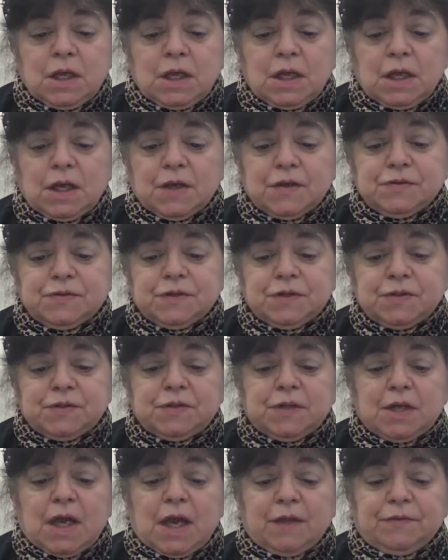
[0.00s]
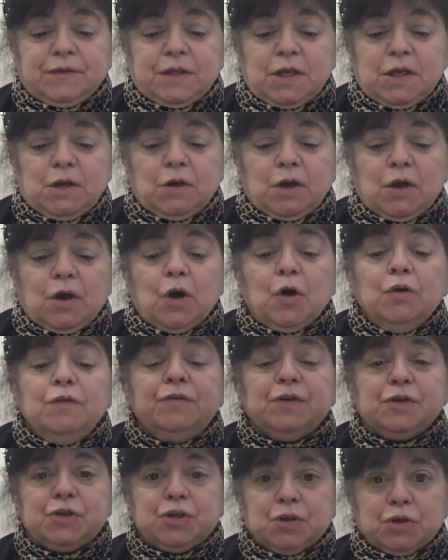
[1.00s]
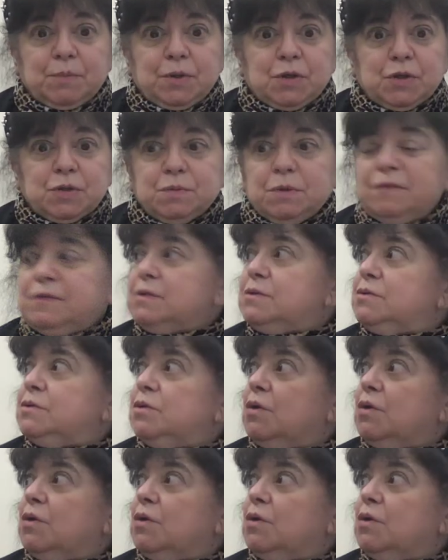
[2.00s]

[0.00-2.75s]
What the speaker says: is that the overture, because we've